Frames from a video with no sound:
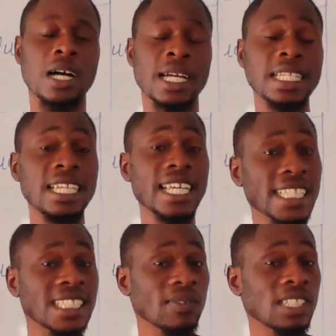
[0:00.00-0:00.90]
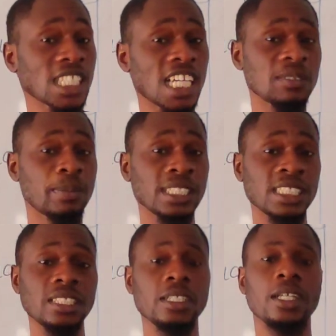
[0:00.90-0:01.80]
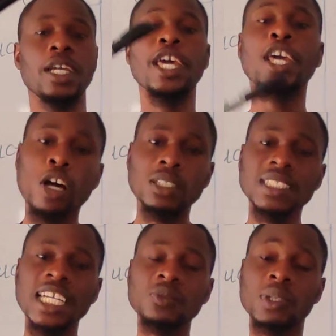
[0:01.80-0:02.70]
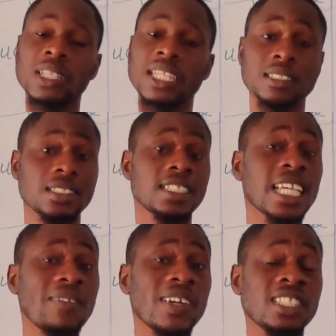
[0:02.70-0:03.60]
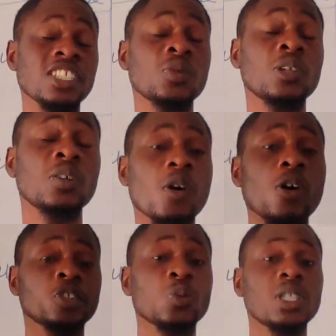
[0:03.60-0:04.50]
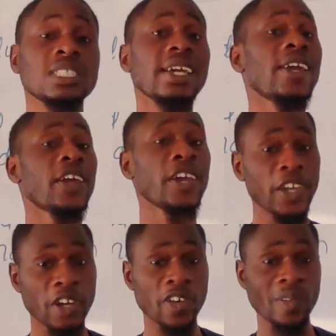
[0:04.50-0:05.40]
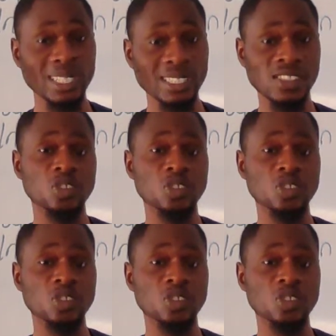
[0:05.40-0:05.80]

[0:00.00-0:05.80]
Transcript: a negatively charged body in contact with it, the divergence will of course increases.